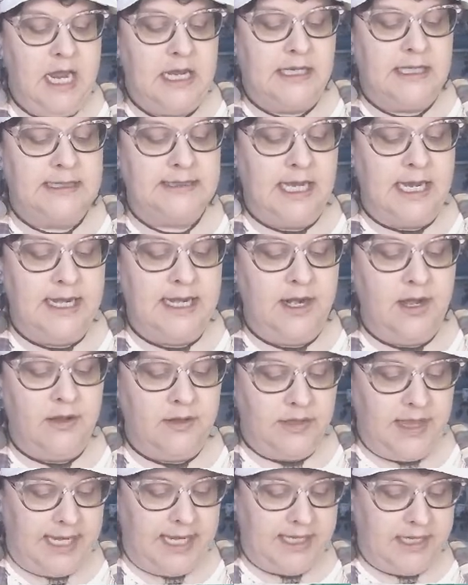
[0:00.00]
because I
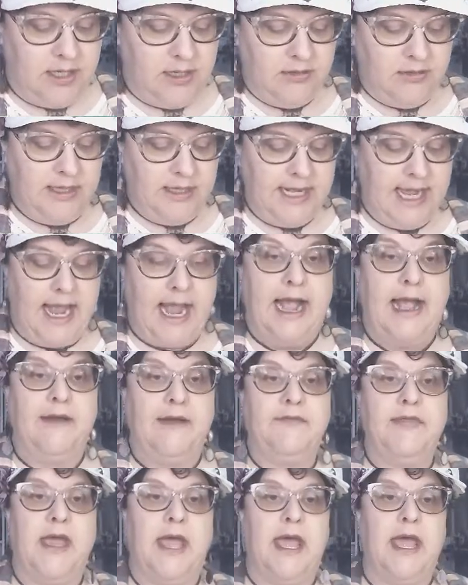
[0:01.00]
don't, like, you could
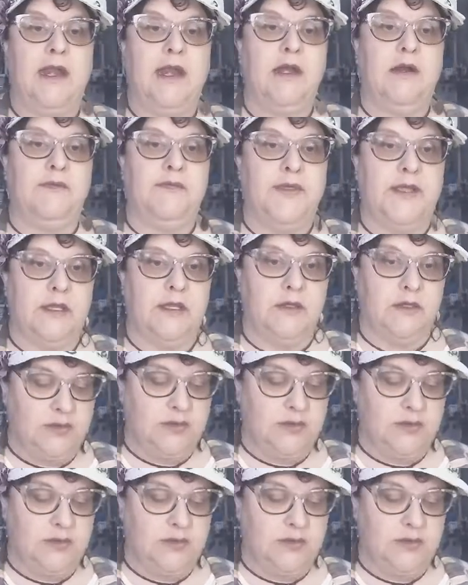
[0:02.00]
have that. I don't think it looks